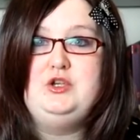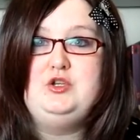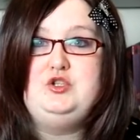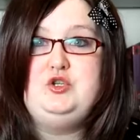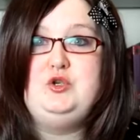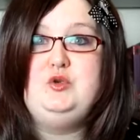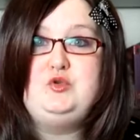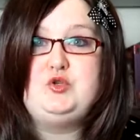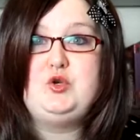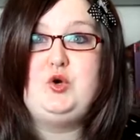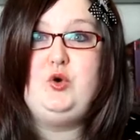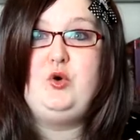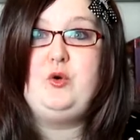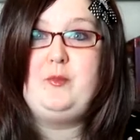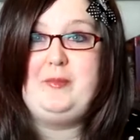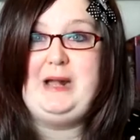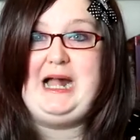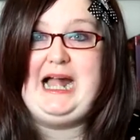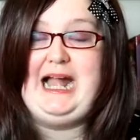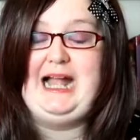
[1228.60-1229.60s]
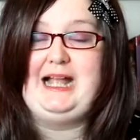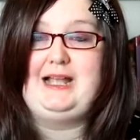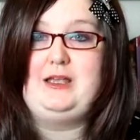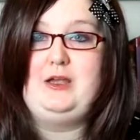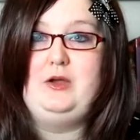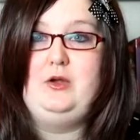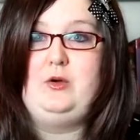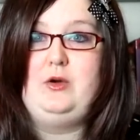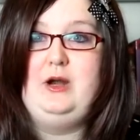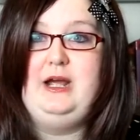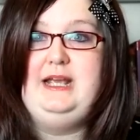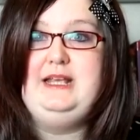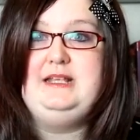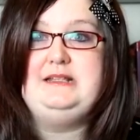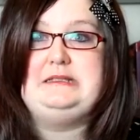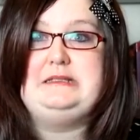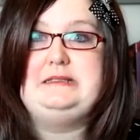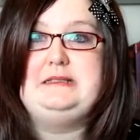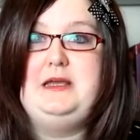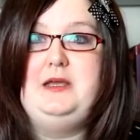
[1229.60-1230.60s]
to talk back, alright?
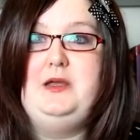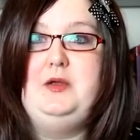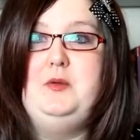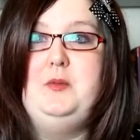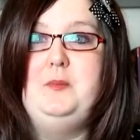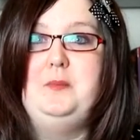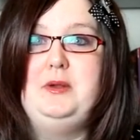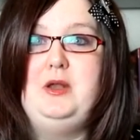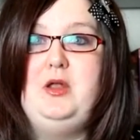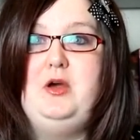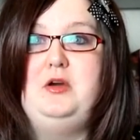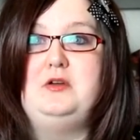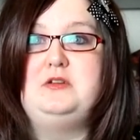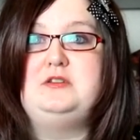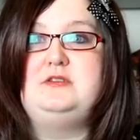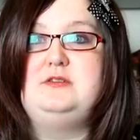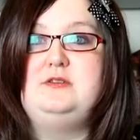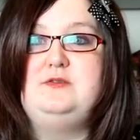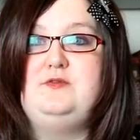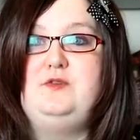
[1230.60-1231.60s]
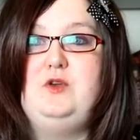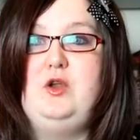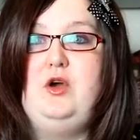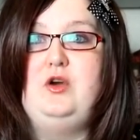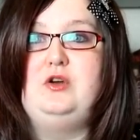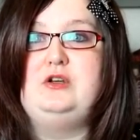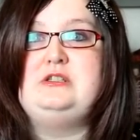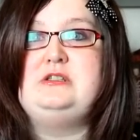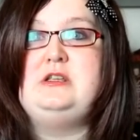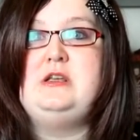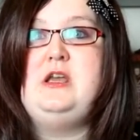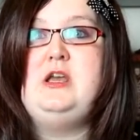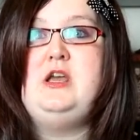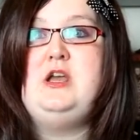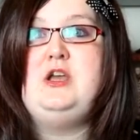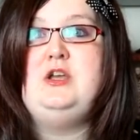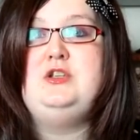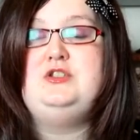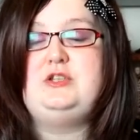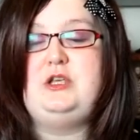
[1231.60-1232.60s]
So blogs, vlogs,
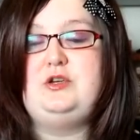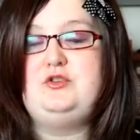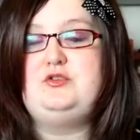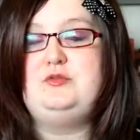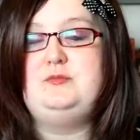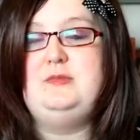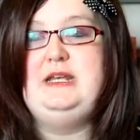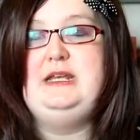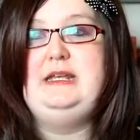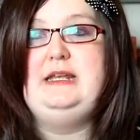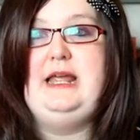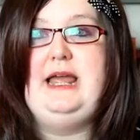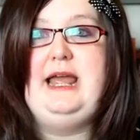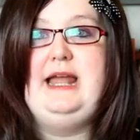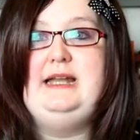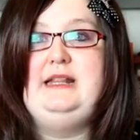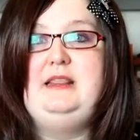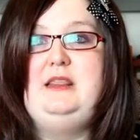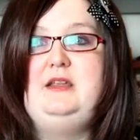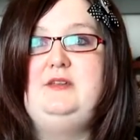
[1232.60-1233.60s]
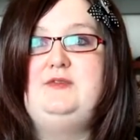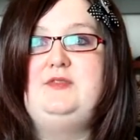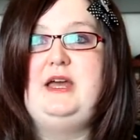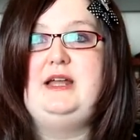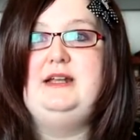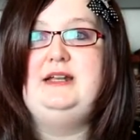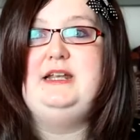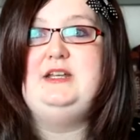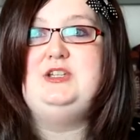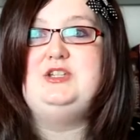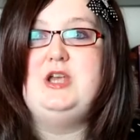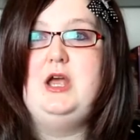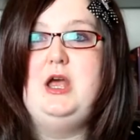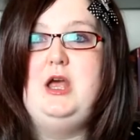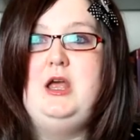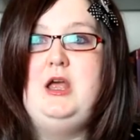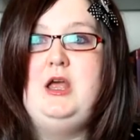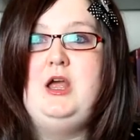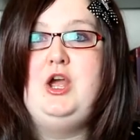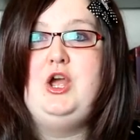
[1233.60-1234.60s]
social media, anything of that
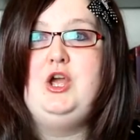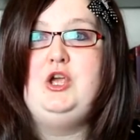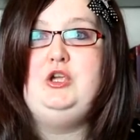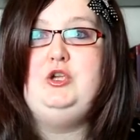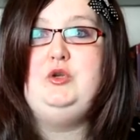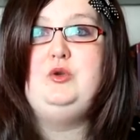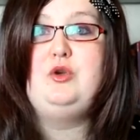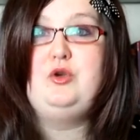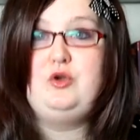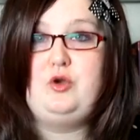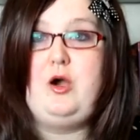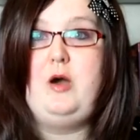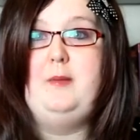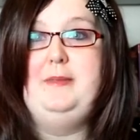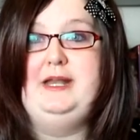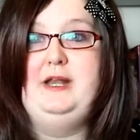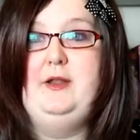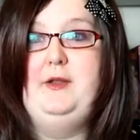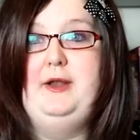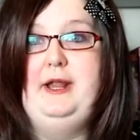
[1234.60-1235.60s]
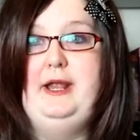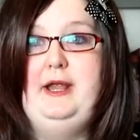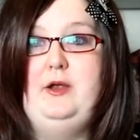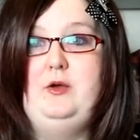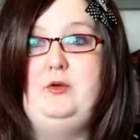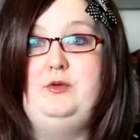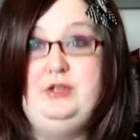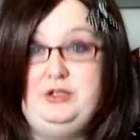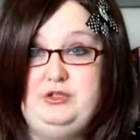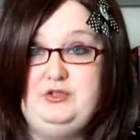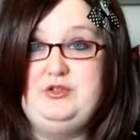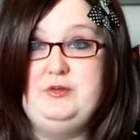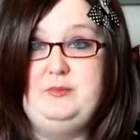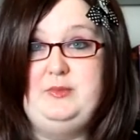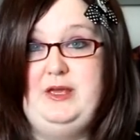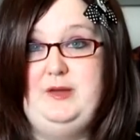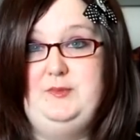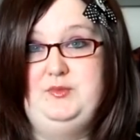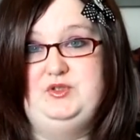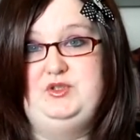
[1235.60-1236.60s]
nature, you can comment on it, or you should
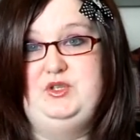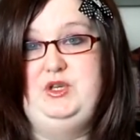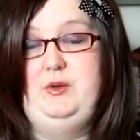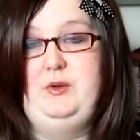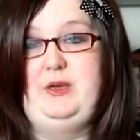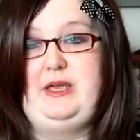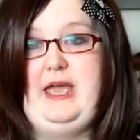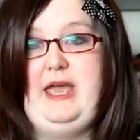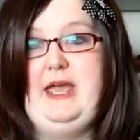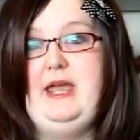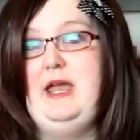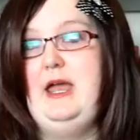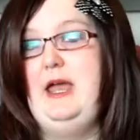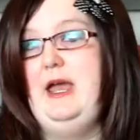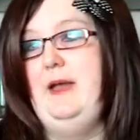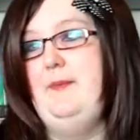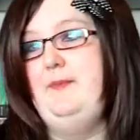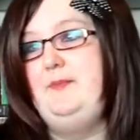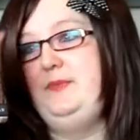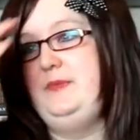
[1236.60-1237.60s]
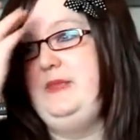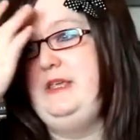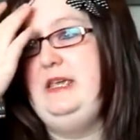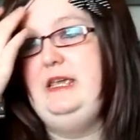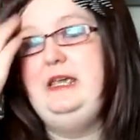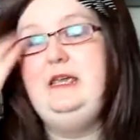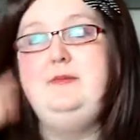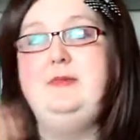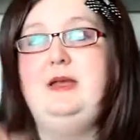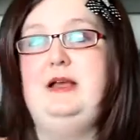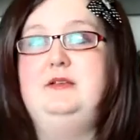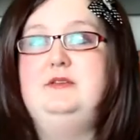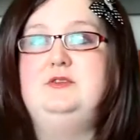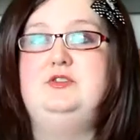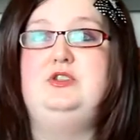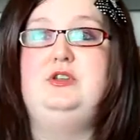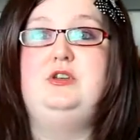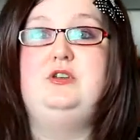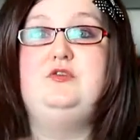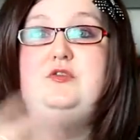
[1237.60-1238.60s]
be able to, okay? Um,
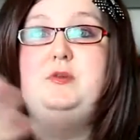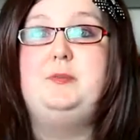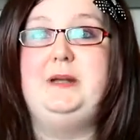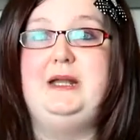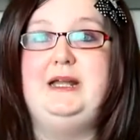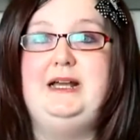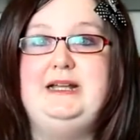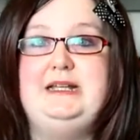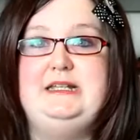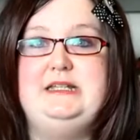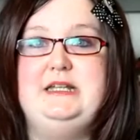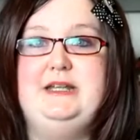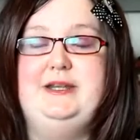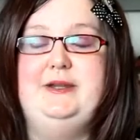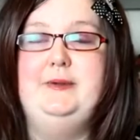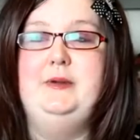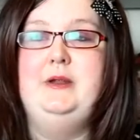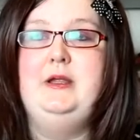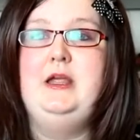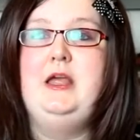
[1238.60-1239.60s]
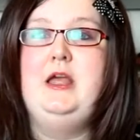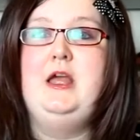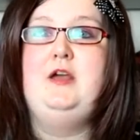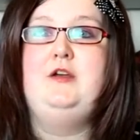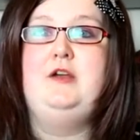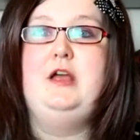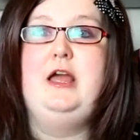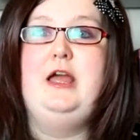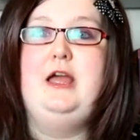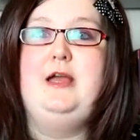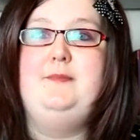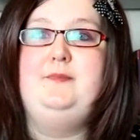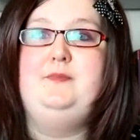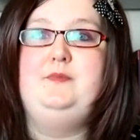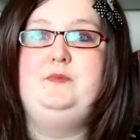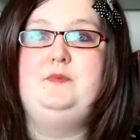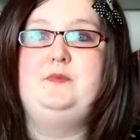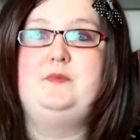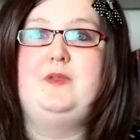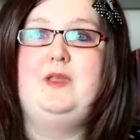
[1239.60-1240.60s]
emails you can reply to.
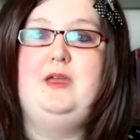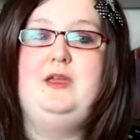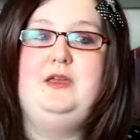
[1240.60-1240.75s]
Um,